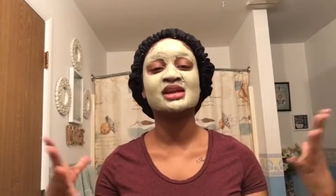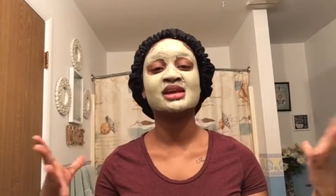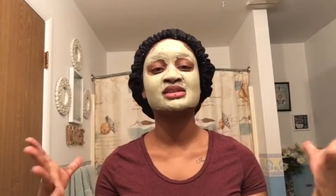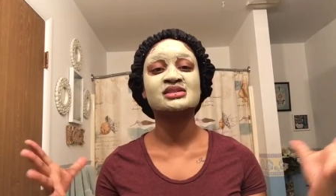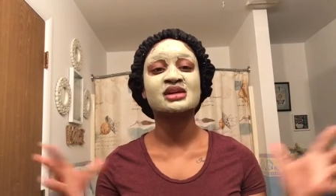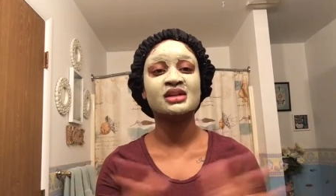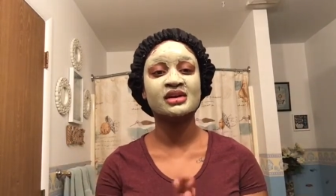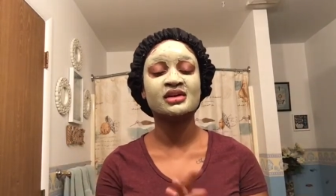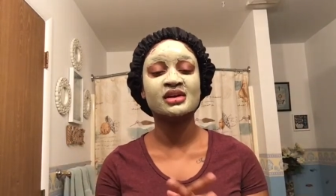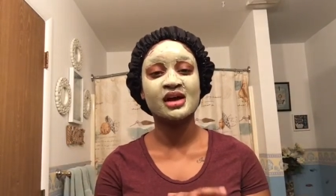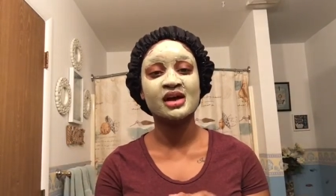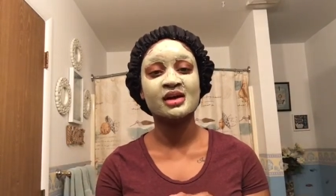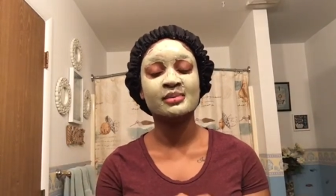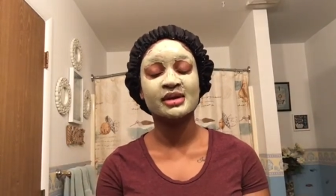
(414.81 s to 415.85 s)
has cleared
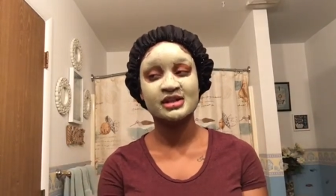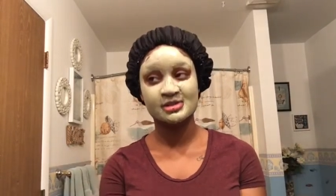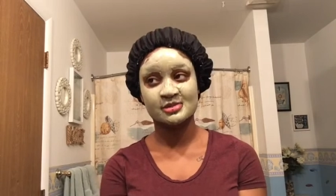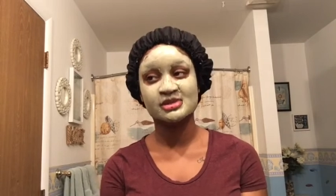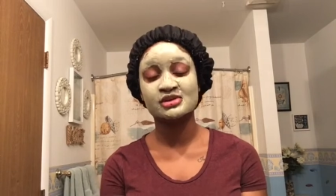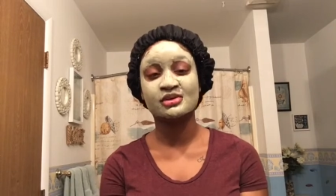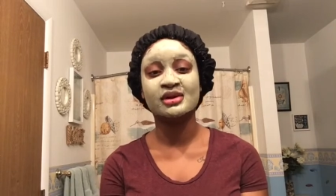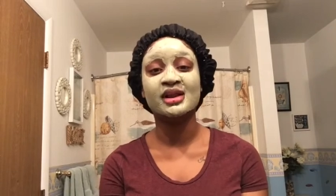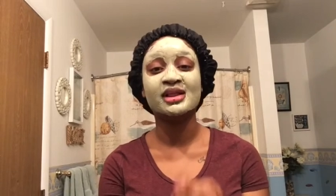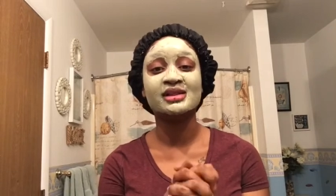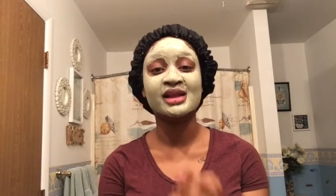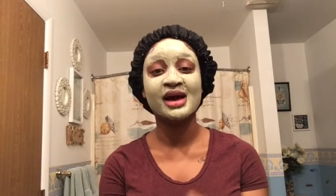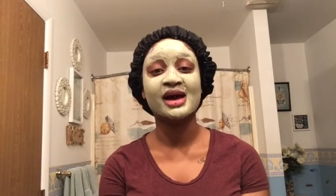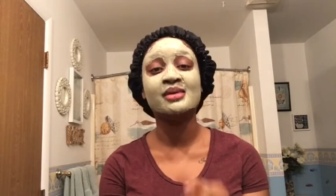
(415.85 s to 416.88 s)
up and has been doing a
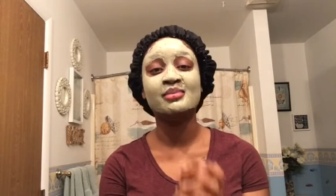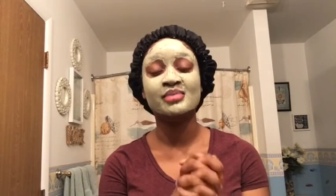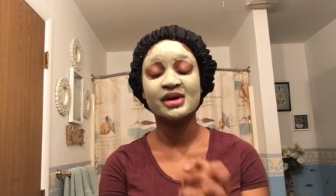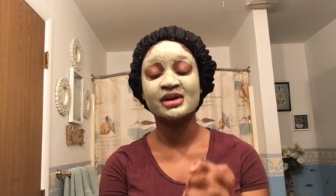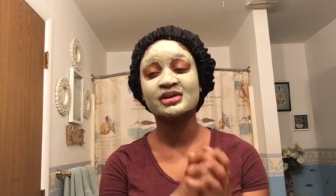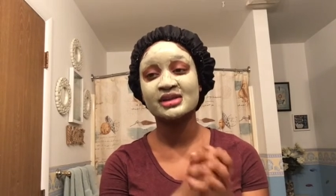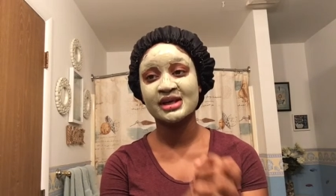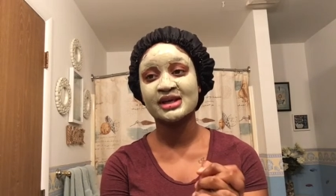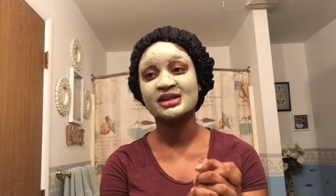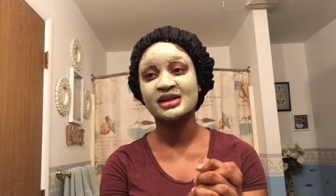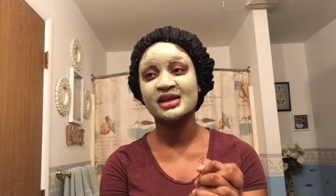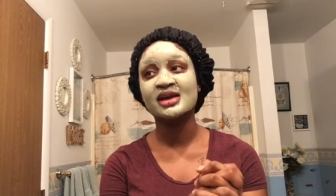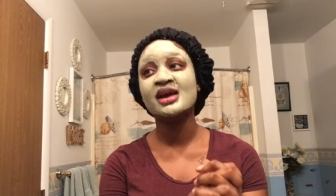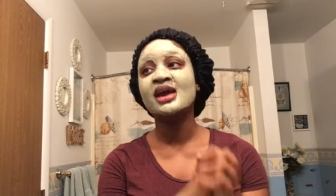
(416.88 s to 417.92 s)
lot better
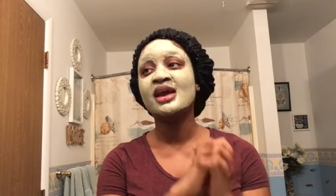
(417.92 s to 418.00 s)
lately,